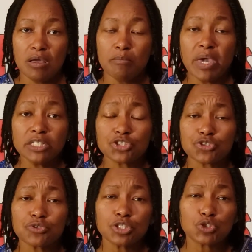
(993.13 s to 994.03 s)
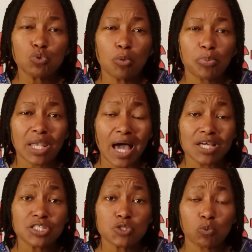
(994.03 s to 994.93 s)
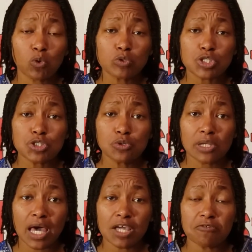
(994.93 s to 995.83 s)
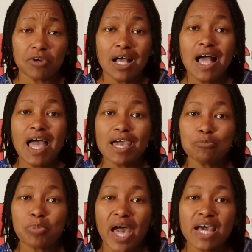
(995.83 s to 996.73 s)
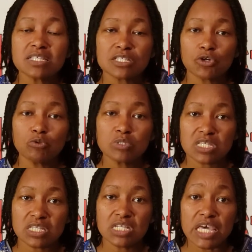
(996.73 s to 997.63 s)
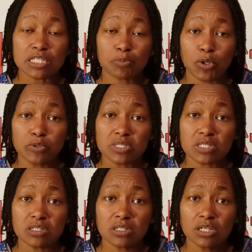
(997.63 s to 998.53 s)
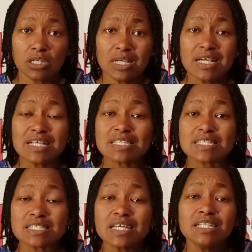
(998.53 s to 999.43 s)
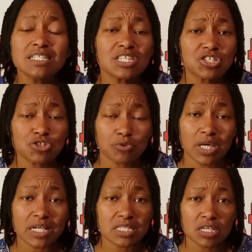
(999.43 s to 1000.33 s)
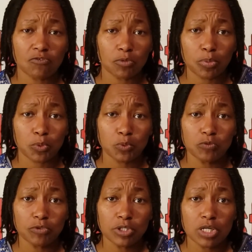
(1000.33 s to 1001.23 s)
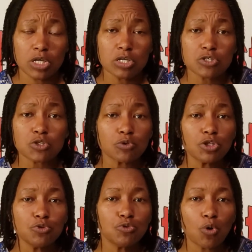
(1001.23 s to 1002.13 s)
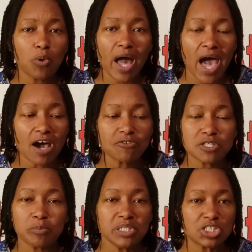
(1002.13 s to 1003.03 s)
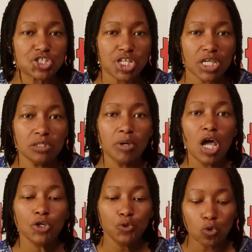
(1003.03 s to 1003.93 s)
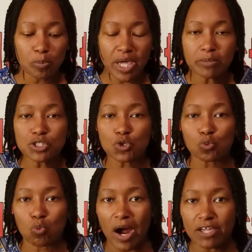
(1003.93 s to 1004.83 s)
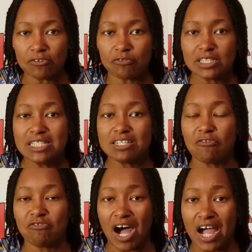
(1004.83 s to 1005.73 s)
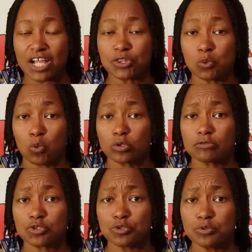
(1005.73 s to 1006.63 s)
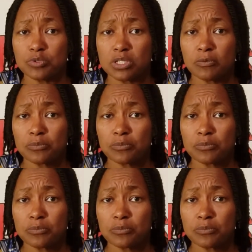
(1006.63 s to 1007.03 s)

Make sure that you apply this word to your life and pass it on to the next person. Study to show thyself approved so that you don't have to be ashamed. You will be able to rightfully divide the word of truth.